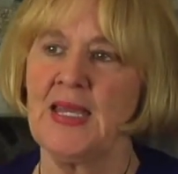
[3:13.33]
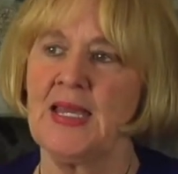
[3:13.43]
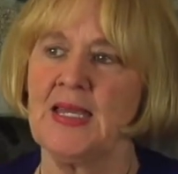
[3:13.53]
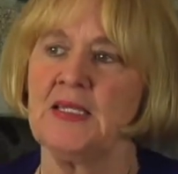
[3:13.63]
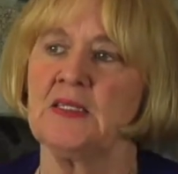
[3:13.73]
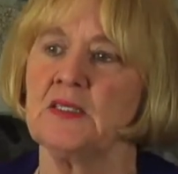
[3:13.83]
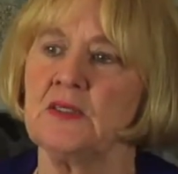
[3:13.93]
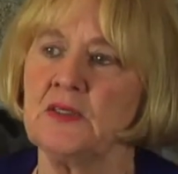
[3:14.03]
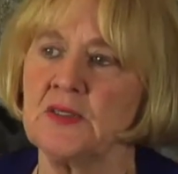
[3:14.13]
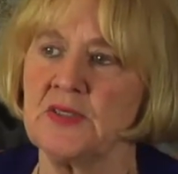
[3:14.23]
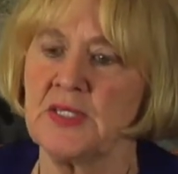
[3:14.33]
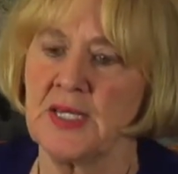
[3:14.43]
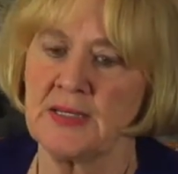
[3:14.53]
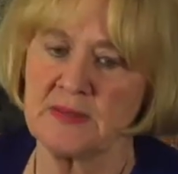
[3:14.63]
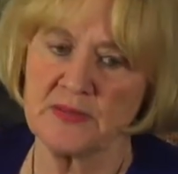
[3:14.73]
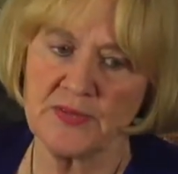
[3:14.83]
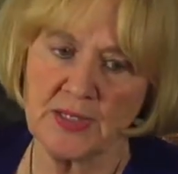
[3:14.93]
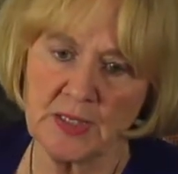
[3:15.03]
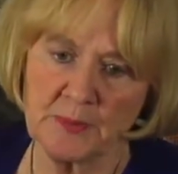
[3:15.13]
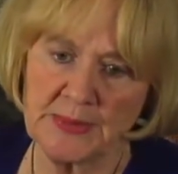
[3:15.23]
and looked at
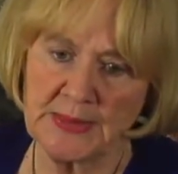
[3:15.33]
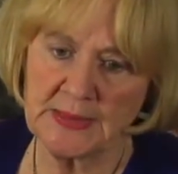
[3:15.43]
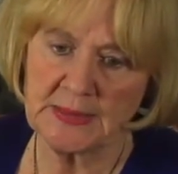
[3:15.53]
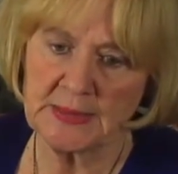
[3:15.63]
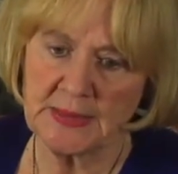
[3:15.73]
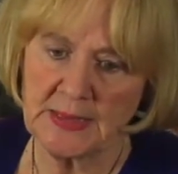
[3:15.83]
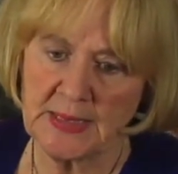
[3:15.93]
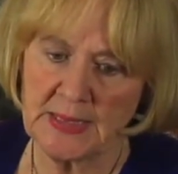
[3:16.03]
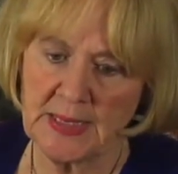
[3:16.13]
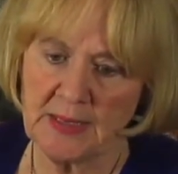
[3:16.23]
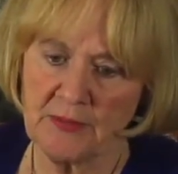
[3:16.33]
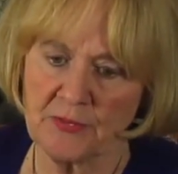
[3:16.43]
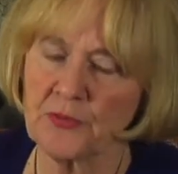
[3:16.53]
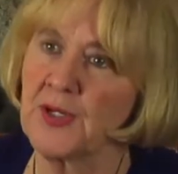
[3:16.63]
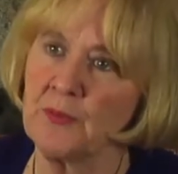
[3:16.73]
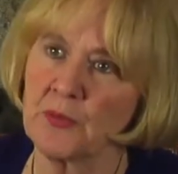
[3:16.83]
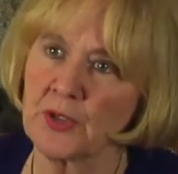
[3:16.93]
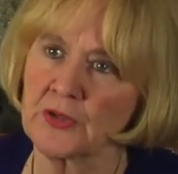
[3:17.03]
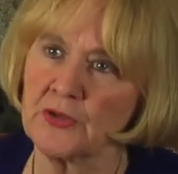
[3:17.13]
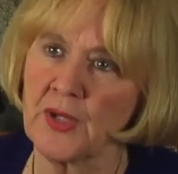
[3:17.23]
developing a
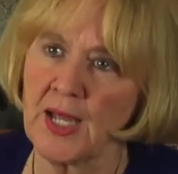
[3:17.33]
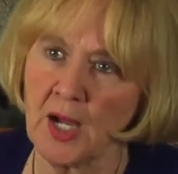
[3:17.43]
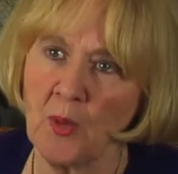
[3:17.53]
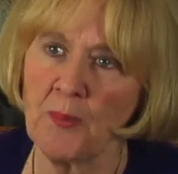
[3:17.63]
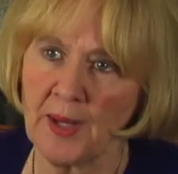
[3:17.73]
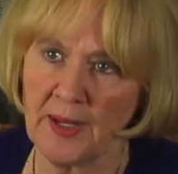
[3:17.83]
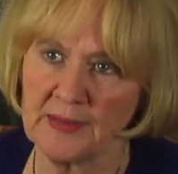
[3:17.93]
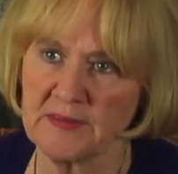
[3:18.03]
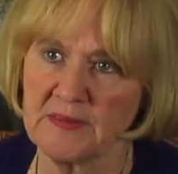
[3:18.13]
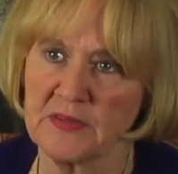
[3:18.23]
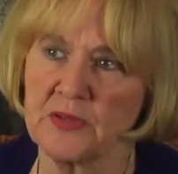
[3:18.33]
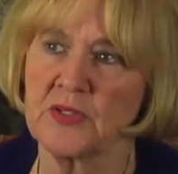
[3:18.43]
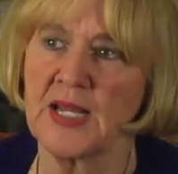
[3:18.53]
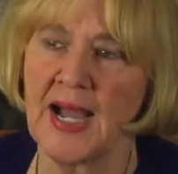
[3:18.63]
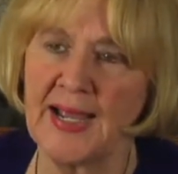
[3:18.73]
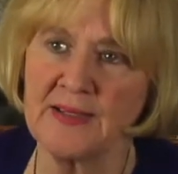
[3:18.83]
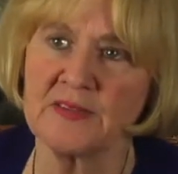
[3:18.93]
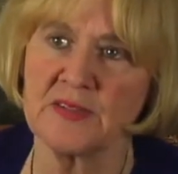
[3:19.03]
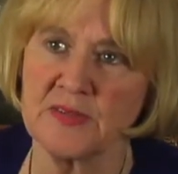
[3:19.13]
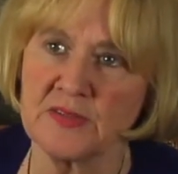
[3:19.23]
framework to help us, to guide
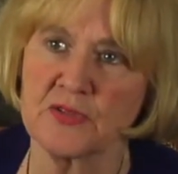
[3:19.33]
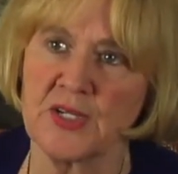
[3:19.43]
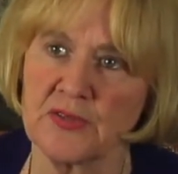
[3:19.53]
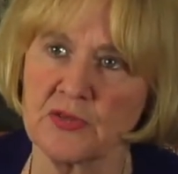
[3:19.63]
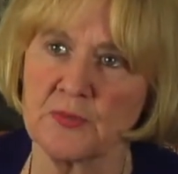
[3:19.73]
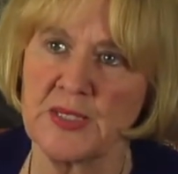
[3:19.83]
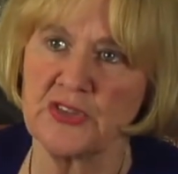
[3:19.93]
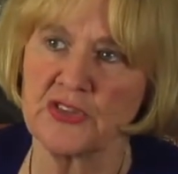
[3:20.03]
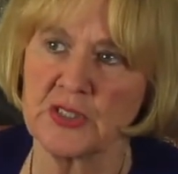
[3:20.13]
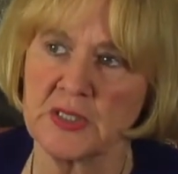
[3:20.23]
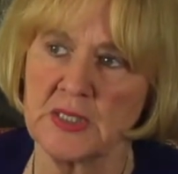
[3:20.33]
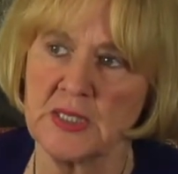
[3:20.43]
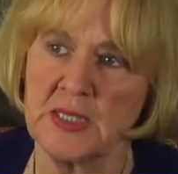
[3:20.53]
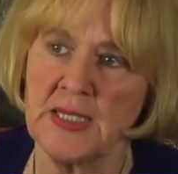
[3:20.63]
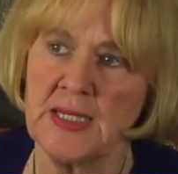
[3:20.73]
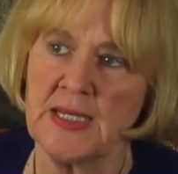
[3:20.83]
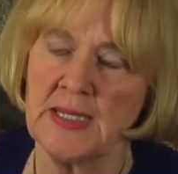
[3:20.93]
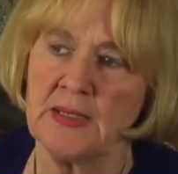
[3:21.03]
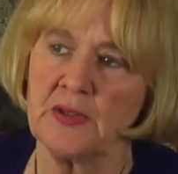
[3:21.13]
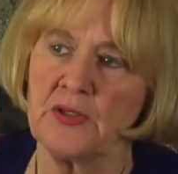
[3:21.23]
us in this transformation.
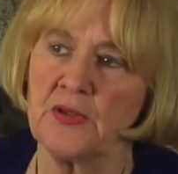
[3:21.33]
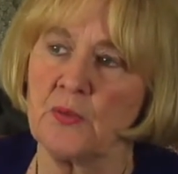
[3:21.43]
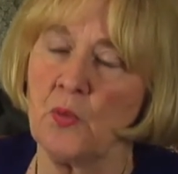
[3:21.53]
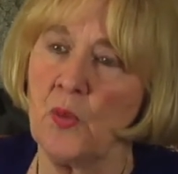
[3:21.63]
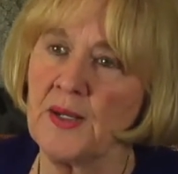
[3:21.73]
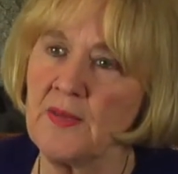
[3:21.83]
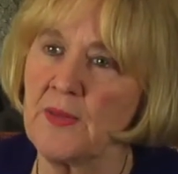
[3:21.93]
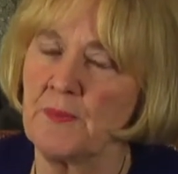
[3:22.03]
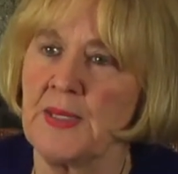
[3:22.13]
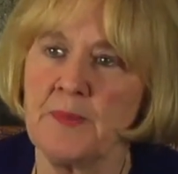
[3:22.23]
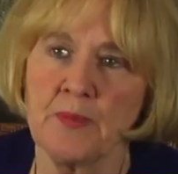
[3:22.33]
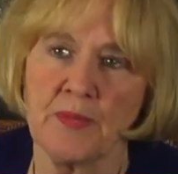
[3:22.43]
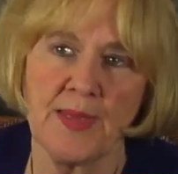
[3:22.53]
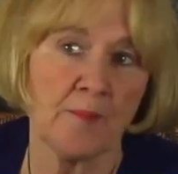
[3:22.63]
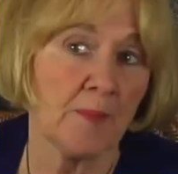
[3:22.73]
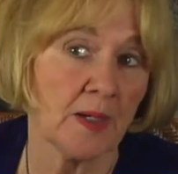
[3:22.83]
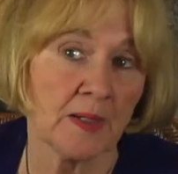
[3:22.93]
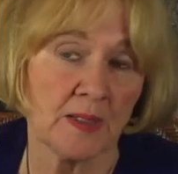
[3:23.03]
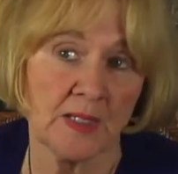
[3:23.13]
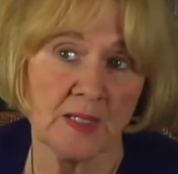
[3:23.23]
One of the people that
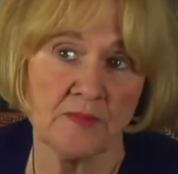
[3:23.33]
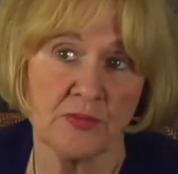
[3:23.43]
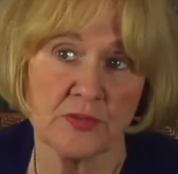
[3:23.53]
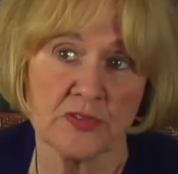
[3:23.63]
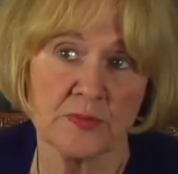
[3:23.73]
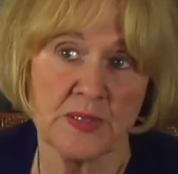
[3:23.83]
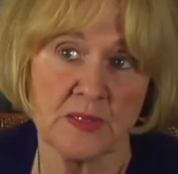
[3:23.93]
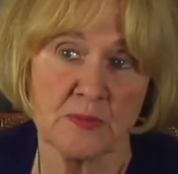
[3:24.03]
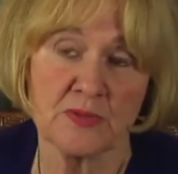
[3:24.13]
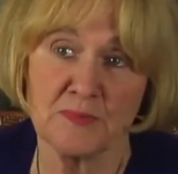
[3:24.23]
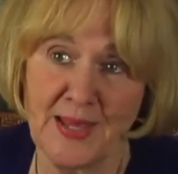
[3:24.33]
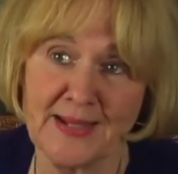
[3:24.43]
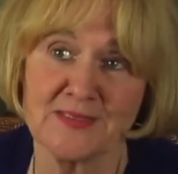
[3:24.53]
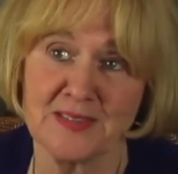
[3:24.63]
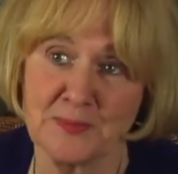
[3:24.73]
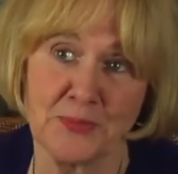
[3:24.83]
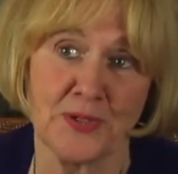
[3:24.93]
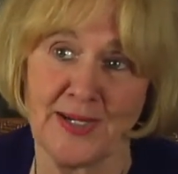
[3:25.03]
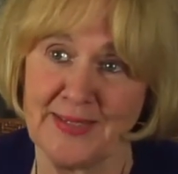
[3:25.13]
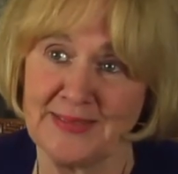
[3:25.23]
markedly influenced me was Max
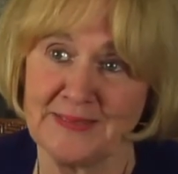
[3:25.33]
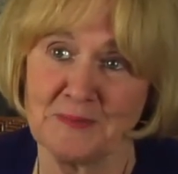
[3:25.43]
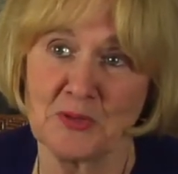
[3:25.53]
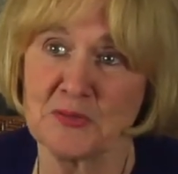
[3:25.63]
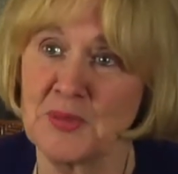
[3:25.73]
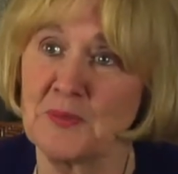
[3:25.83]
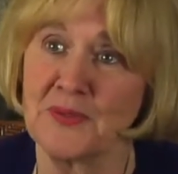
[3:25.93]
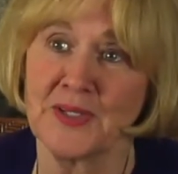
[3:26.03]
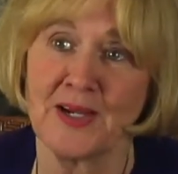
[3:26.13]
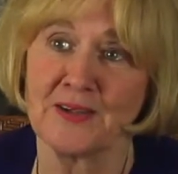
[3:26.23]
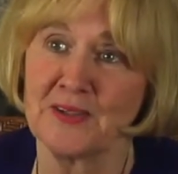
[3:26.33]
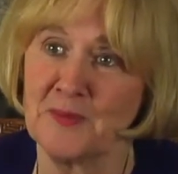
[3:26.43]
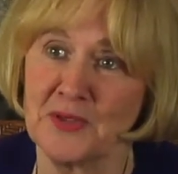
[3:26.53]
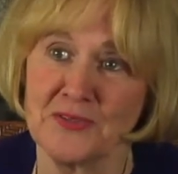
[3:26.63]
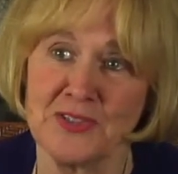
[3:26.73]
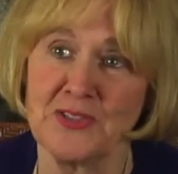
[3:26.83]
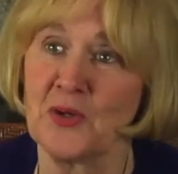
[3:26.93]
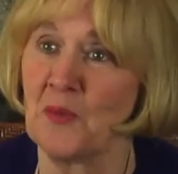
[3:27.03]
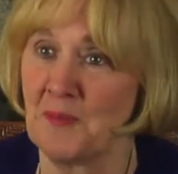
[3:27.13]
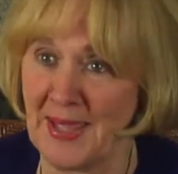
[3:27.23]
Dupre. Most people in our community
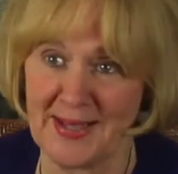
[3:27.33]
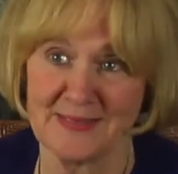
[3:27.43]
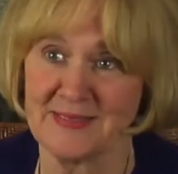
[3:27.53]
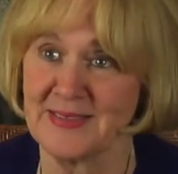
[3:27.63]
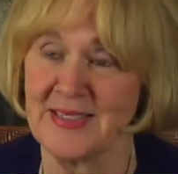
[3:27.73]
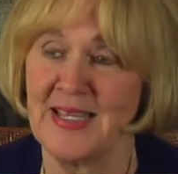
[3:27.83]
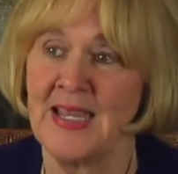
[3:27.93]
know Max. Mm-hmm.